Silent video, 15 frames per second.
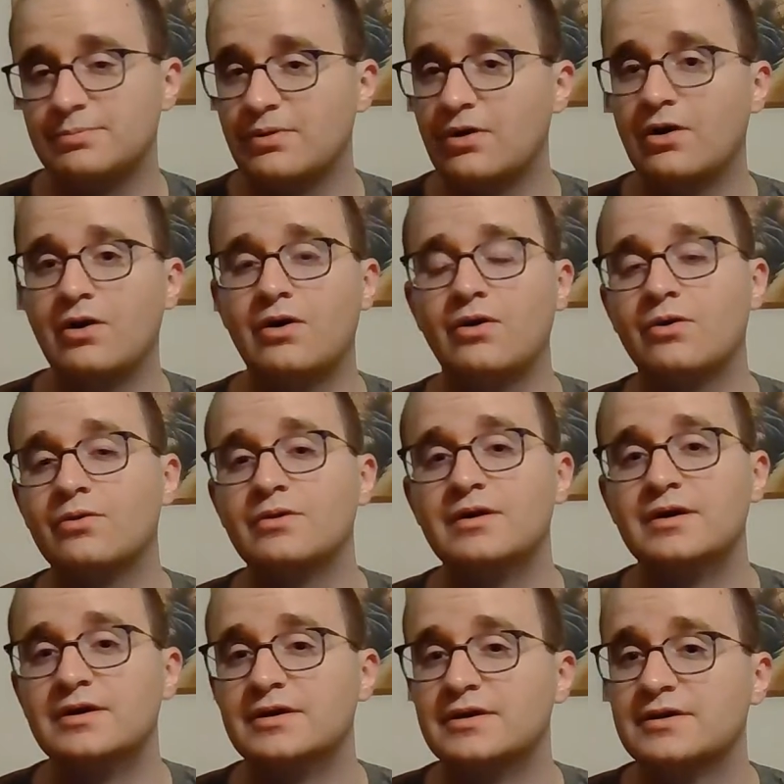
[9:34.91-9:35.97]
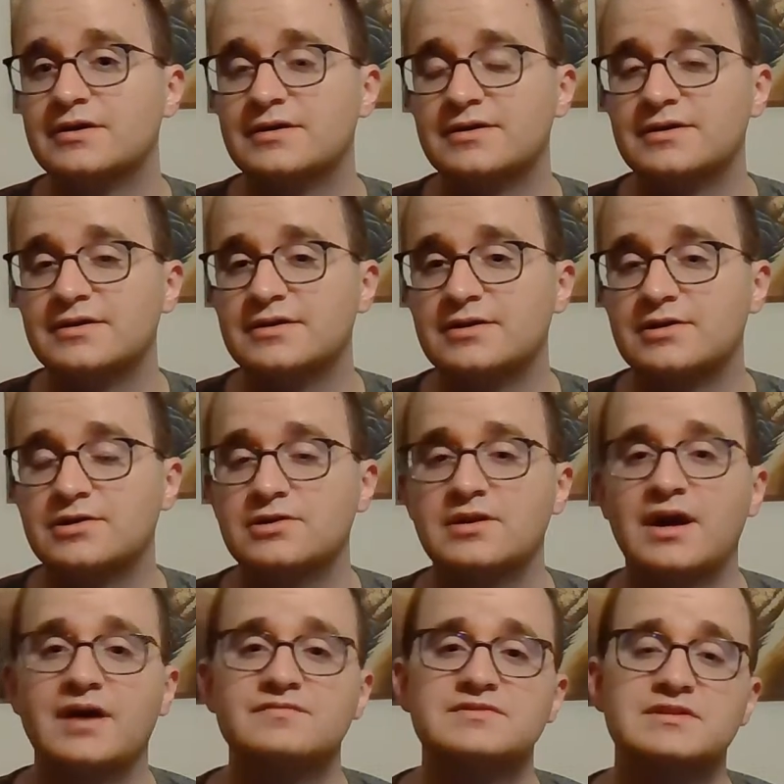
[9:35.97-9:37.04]
Paul could
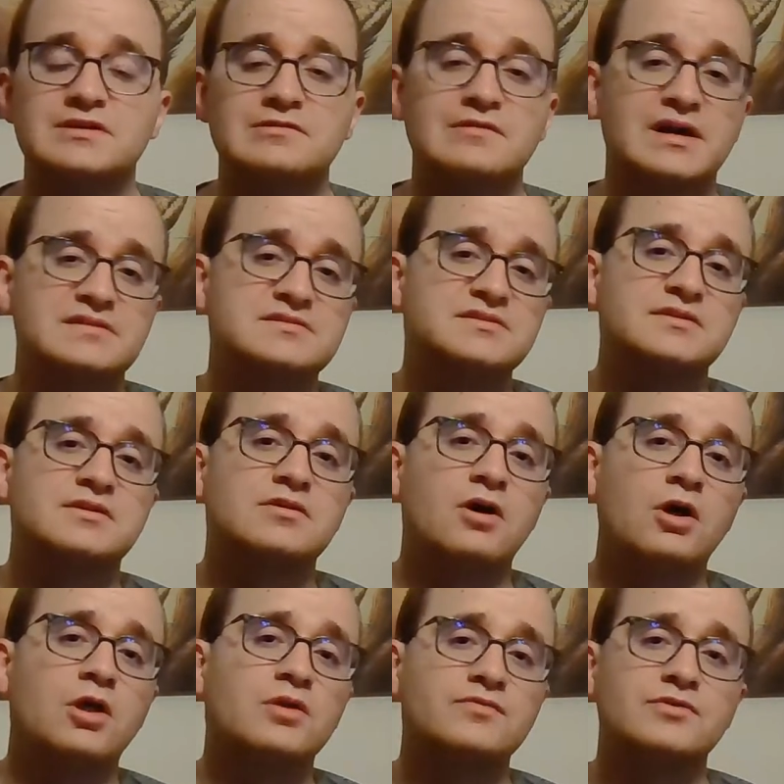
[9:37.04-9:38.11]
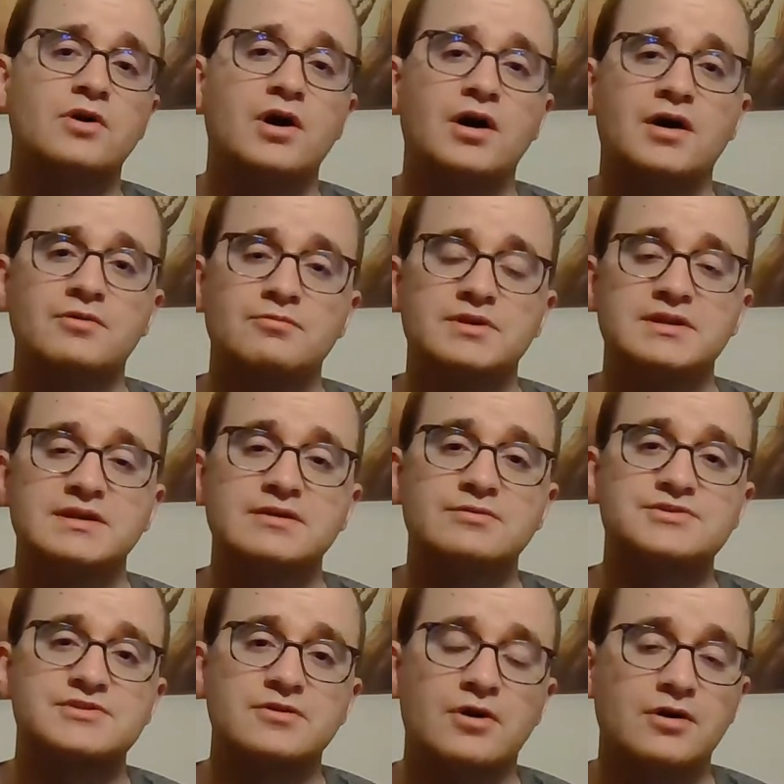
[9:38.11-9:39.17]
have neglected the call of God when he
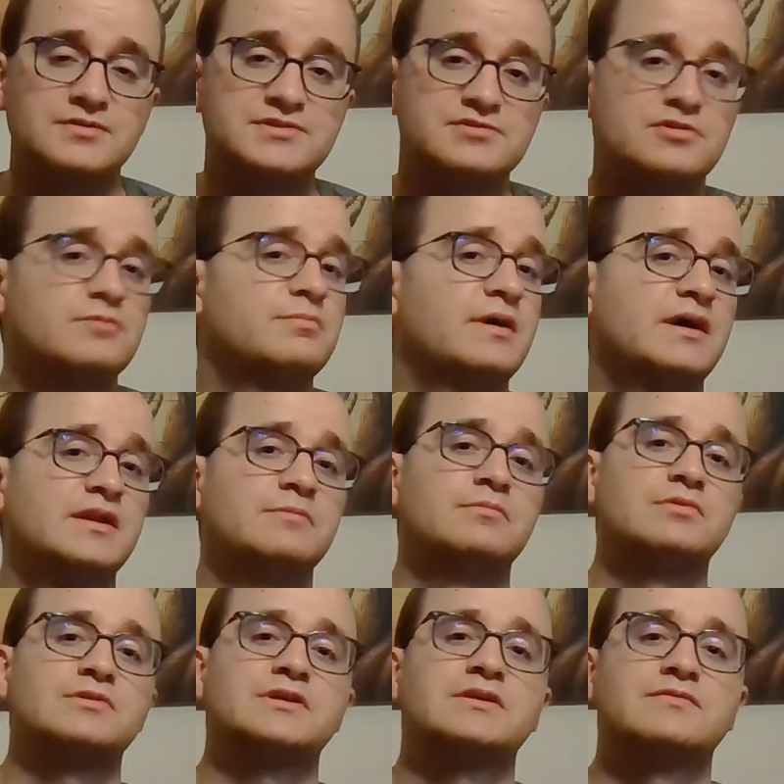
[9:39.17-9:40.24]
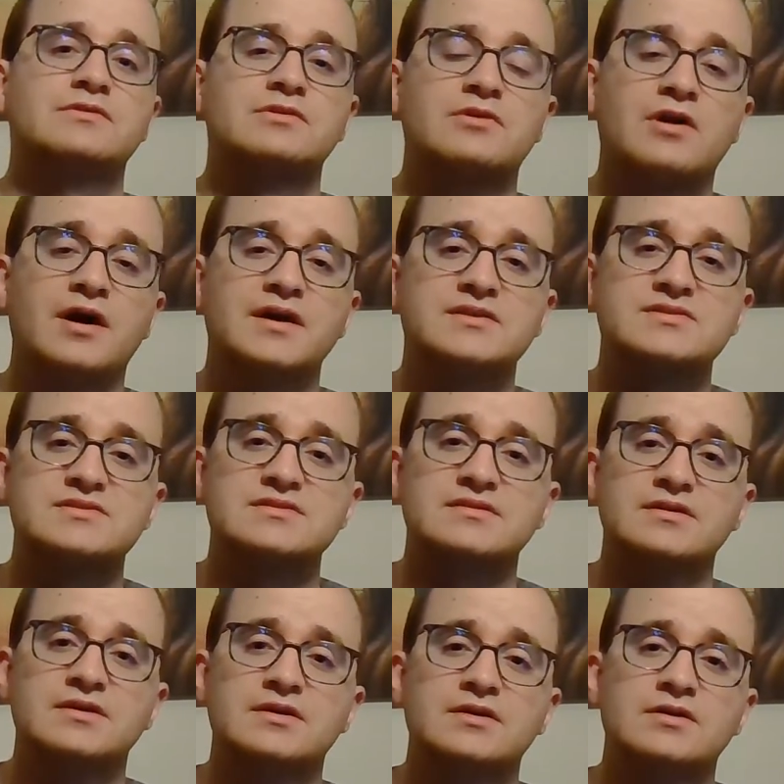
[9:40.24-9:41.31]
was called to repent and believe in Christ
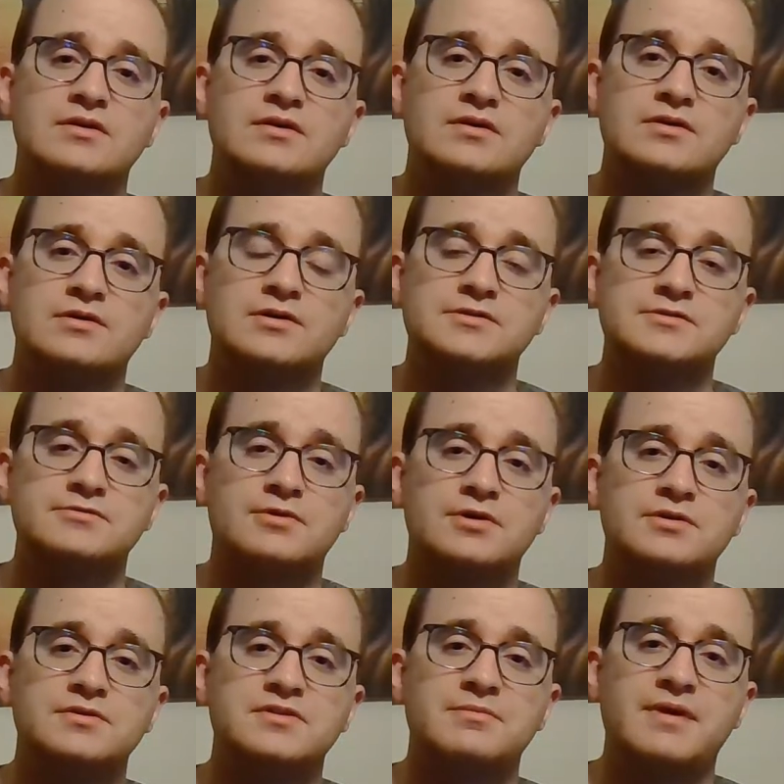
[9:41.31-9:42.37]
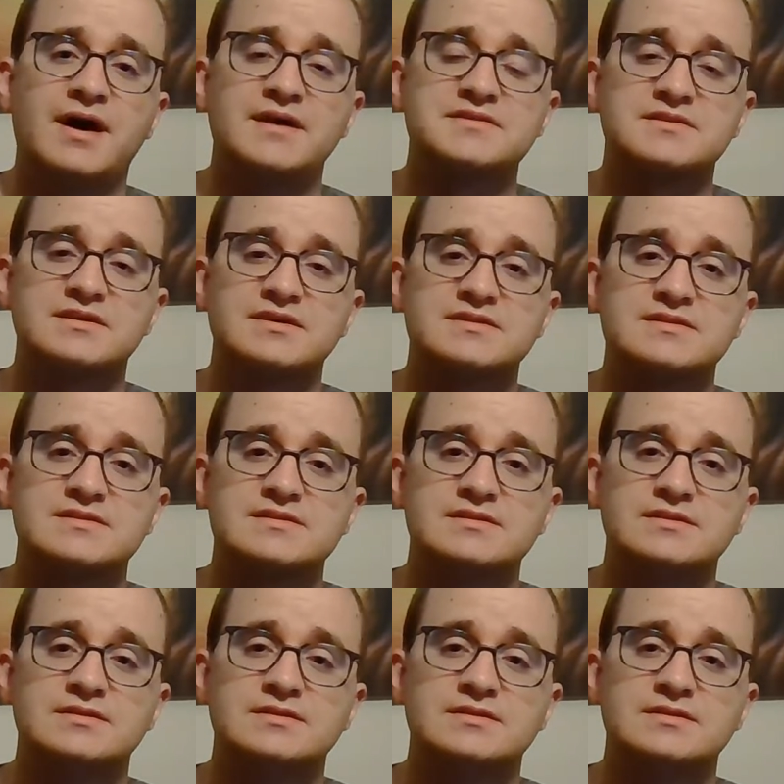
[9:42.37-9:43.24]
on the road to Damascus.